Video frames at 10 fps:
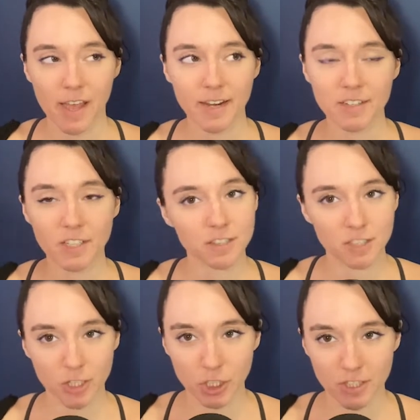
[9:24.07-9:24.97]
And it
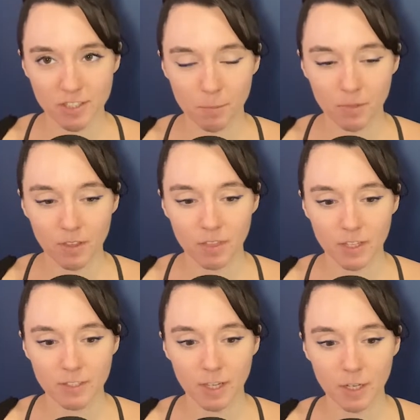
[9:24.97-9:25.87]
does touch on something that's